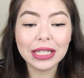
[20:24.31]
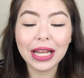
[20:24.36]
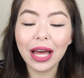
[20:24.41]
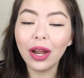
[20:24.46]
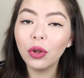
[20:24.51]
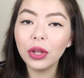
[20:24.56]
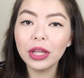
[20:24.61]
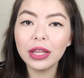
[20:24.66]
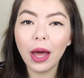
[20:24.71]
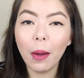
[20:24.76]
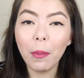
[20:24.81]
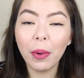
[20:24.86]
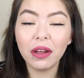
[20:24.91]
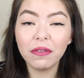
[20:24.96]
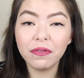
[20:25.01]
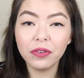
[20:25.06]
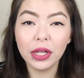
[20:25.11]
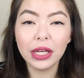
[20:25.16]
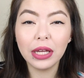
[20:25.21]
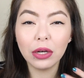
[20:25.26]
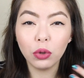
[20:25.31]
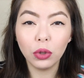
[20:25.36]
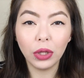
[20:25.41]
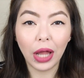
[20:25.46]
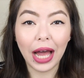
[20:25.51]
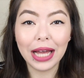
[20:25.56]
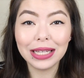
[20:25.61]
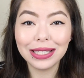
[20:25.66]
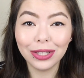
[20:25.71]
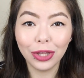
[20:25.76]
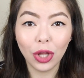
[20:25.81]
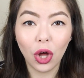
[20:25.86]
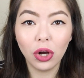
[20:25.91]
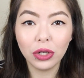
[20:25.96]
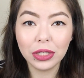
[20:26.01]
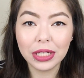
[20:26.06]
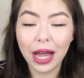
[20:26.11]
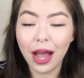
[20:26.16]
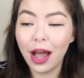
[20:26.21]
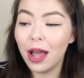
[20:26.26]
Not only that, but I feel like it'll last a
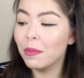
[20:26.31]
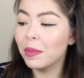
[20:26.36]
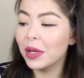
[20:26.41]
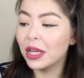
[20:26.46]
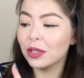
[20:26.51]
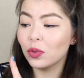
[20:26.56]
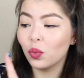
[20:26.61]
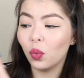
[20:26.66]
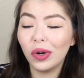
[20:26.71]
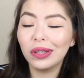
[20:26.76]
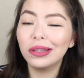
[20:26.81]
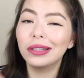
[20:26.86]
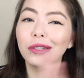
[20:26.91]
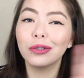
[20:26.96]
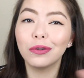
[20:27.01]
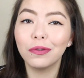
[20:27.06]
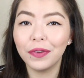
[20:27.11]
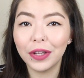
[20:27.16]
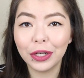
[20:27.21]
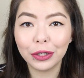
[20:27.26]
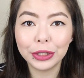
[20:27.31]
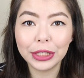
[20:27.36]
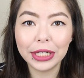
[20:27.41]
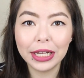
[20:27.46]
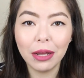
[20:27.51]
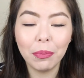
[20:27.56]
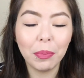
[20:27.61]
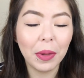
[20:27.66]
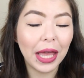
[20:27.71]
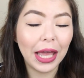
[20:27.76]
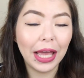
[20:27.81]
long time because one little finger dip